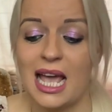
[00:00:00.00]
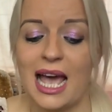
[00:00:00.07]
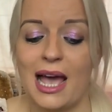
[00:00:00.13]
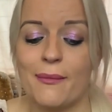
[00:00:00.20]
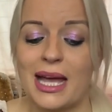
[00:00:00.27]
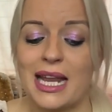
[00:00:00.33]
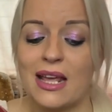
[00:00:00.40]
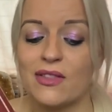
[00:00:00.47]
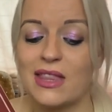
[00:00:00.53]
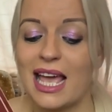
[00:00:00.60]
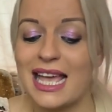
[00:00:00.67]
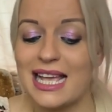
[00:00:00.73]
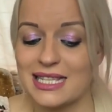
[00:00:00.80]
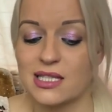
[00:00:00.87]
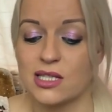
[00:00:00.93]
Um, and if
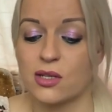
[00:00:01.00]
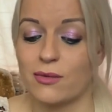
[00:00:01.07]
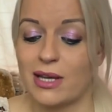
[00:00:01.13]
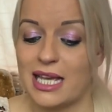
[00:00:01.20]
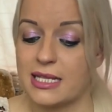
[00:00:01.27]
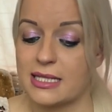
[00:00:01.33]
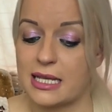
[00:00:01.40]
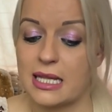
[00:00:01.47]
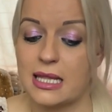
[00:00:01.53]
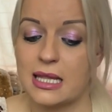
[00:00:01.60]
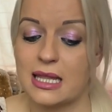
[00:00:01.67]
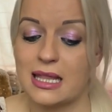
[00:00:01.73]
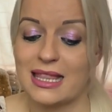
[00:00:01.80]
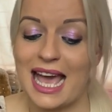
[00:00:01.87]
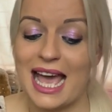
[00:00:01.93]
there isn't a
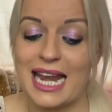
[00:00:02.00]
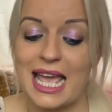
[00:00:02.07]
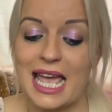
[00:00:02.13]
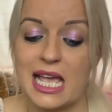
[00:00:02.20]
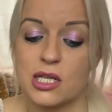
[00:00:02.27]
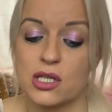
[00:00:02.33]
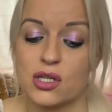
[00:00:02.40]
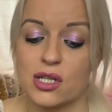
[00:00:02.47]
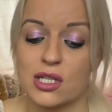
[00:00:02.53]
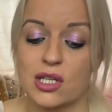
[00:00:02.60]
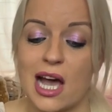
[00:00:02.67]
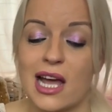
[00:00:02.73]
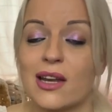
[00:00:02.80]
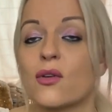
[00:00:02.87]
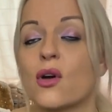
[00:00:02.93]
reason, then it is just
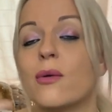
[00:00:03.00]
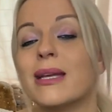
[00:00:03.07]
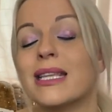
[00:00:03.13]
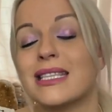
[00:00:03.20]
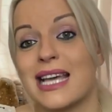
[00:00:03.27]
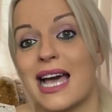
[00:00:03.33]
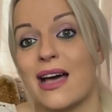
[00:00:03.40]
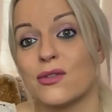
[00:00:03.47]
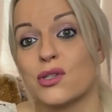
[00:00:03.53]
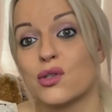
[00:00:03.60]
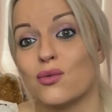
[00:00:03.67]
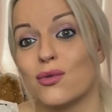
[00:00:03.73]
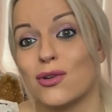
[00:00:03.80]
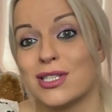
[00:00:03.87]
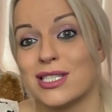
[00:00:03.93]
kind of coming down
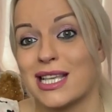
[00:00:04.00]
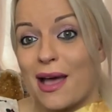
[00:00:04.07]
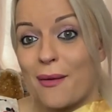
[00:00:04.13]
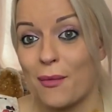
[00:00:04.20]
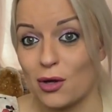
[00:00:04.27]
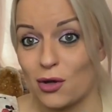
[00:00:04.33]
towards them,